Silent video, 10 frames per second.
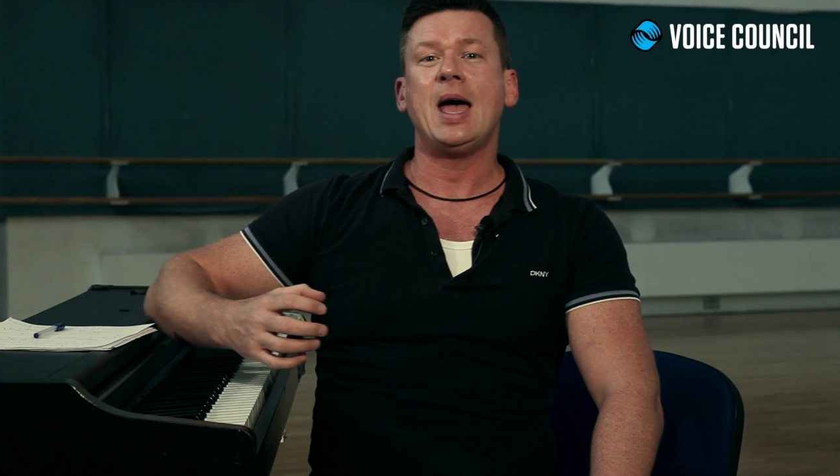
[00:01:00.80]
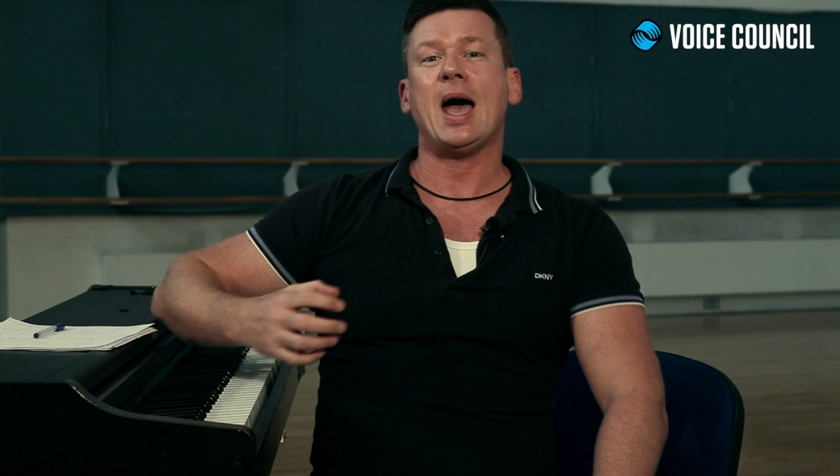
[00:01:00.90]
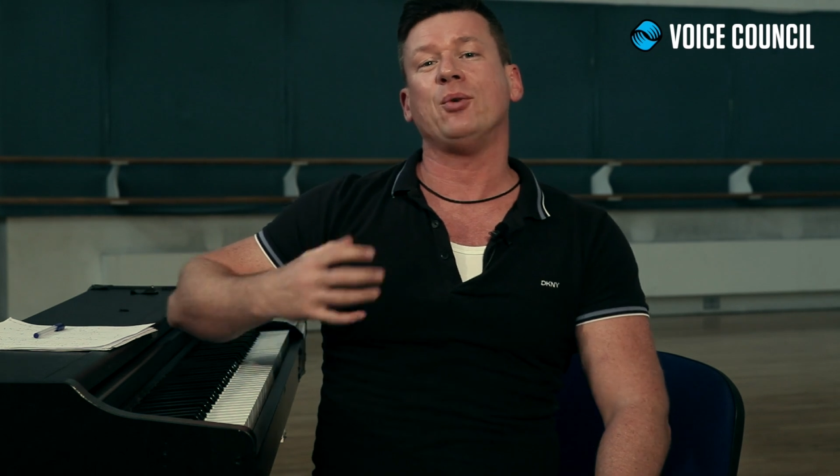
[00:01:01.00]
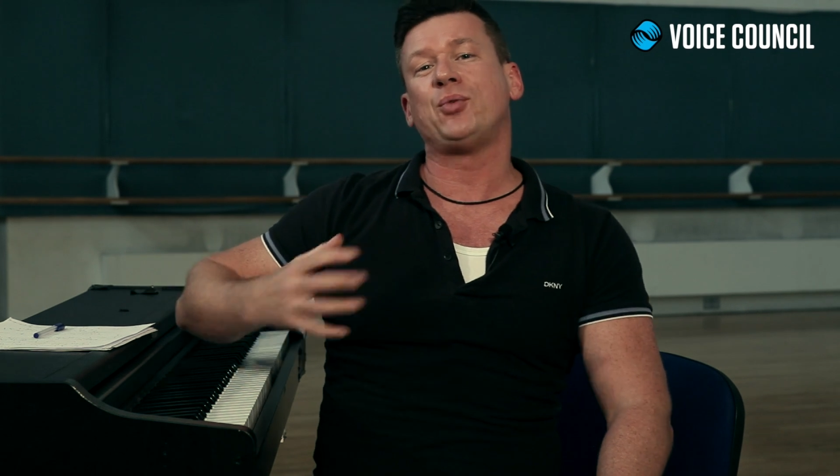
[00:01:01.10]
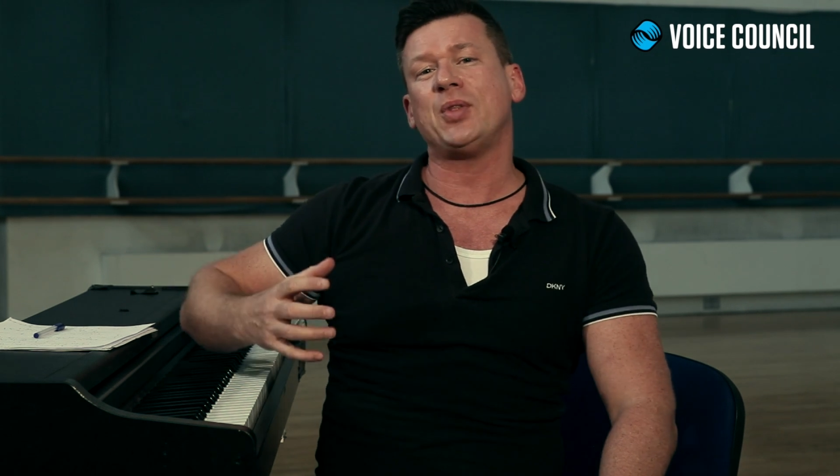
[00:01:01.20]

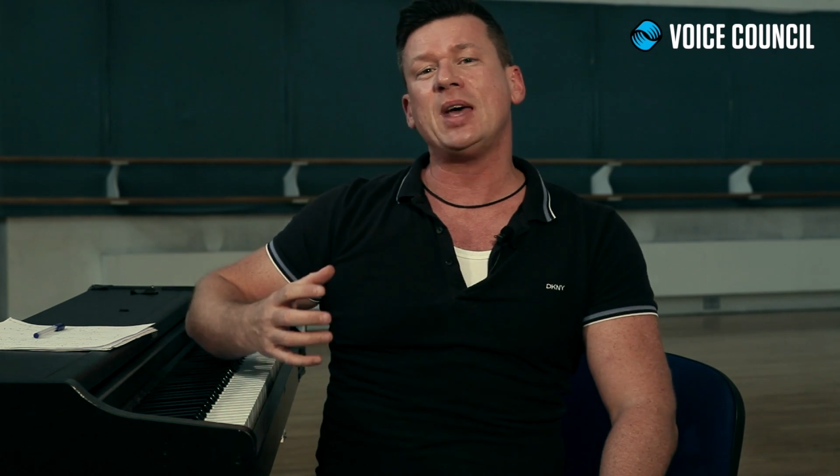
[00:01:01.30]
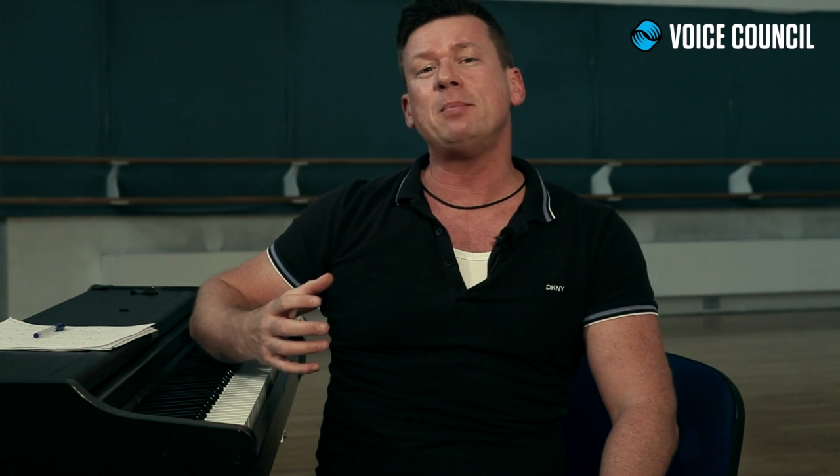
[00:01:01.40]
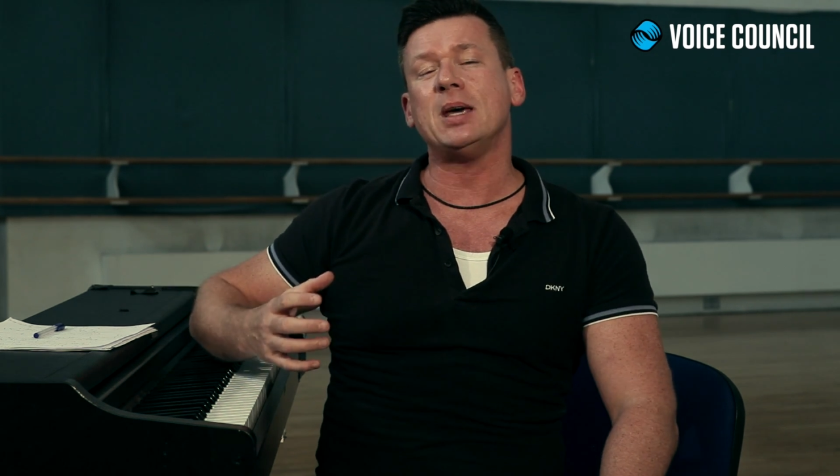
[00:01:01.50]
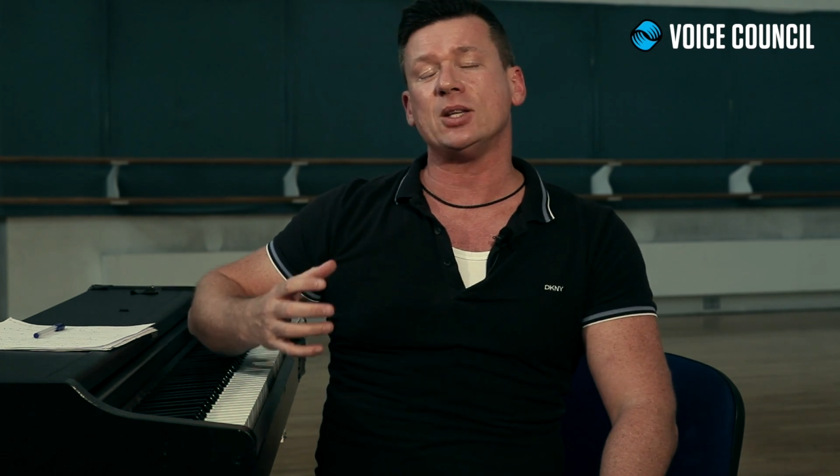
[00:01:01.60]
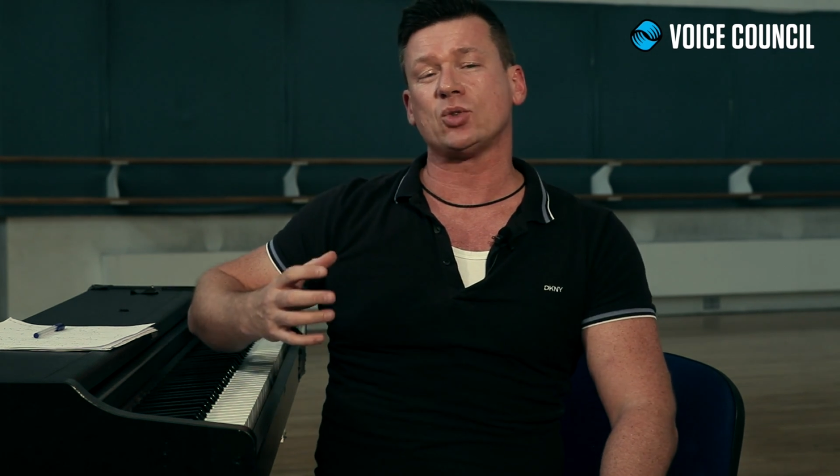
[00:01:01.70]
And for
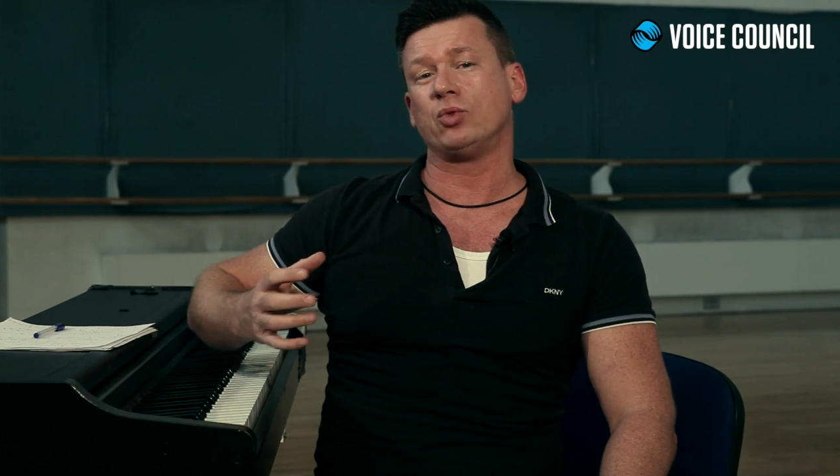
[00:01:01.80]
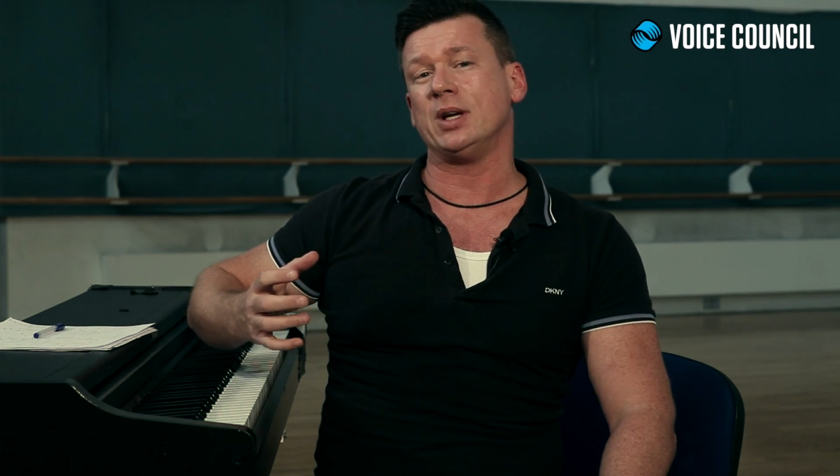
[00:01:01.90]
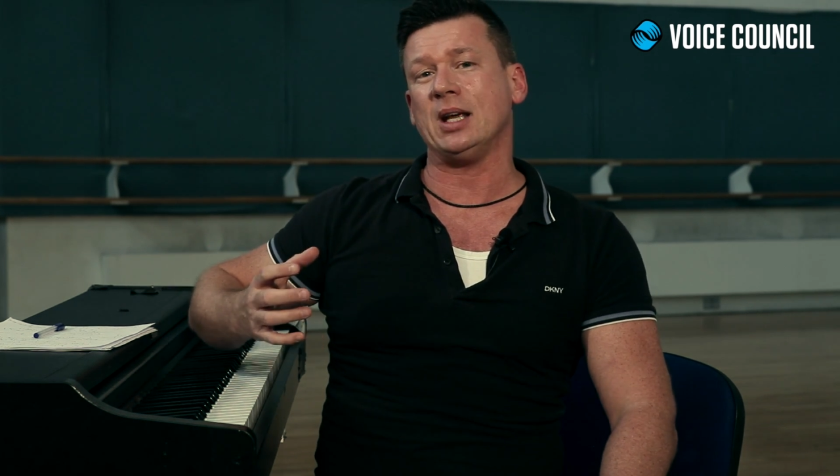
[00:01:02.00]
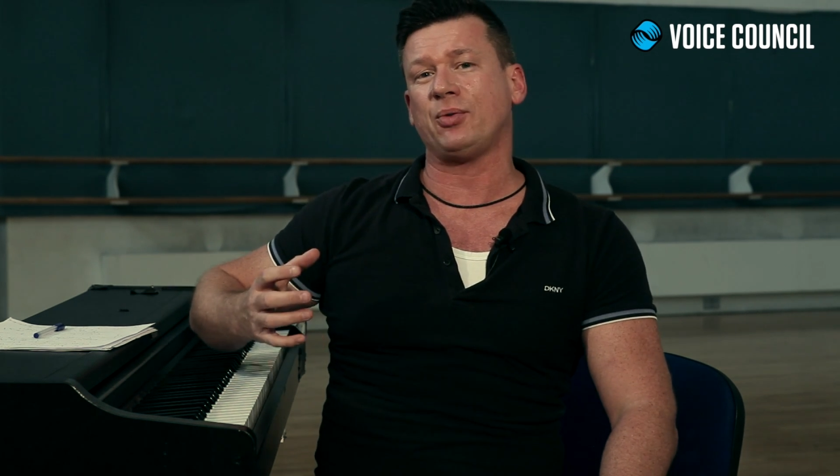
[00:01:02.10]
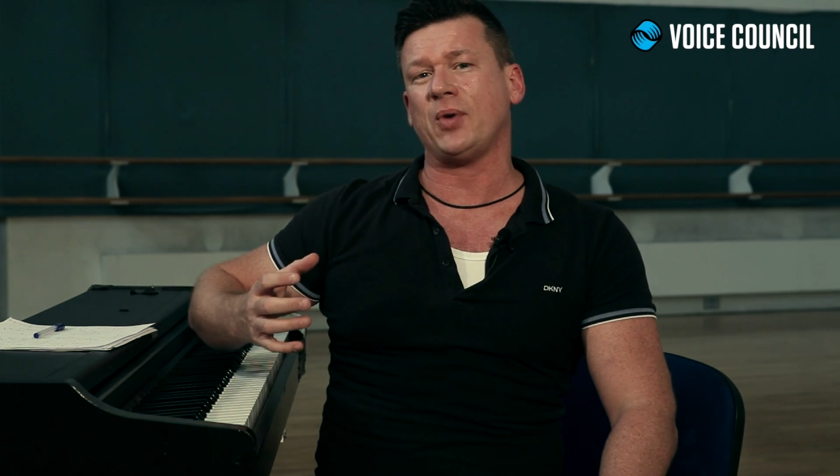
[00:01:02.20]
them, it's
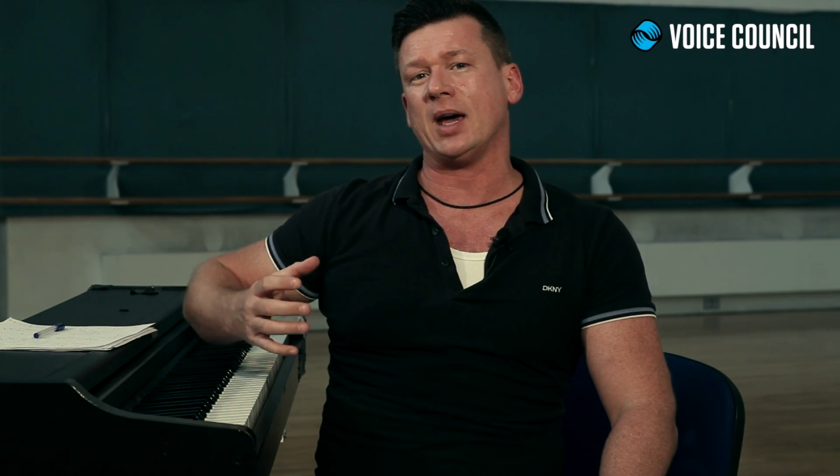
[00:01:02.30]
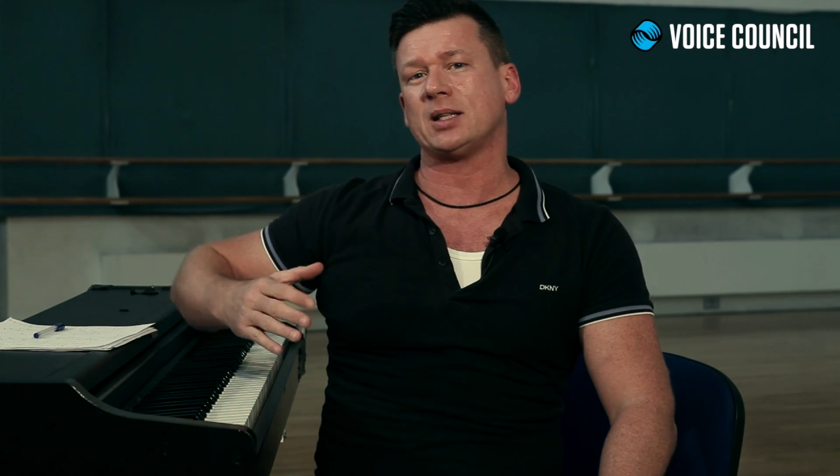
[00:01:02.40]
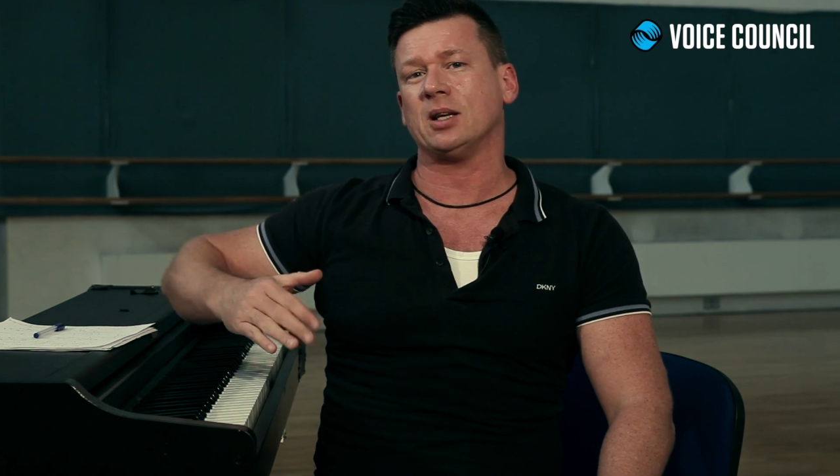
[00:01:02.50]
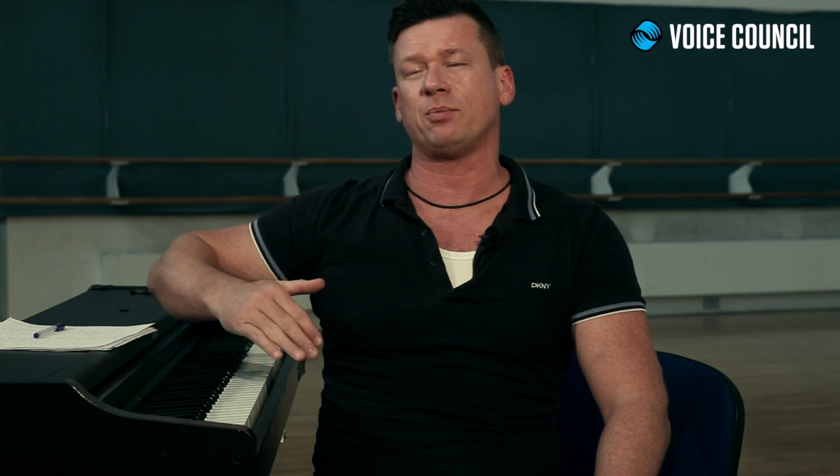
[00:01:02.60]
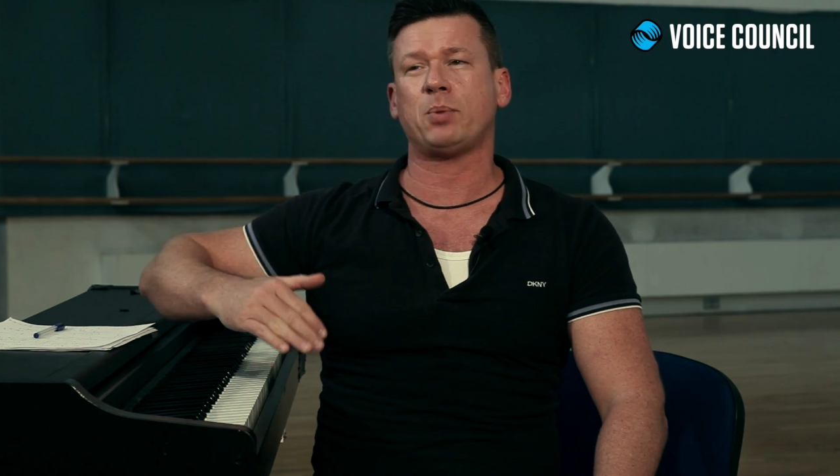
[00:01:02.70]
really effective.